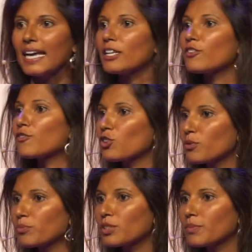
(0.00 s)
and
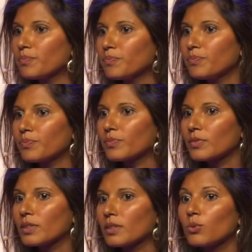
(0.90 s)
affirmed,
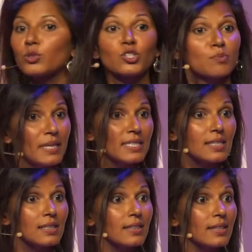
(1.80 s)
which is
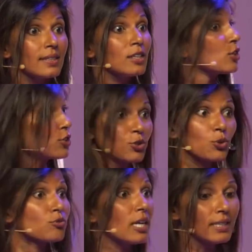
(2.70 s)
basically the
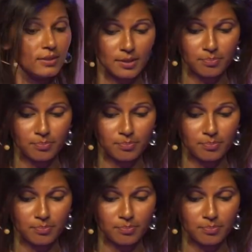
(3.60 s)
you're right.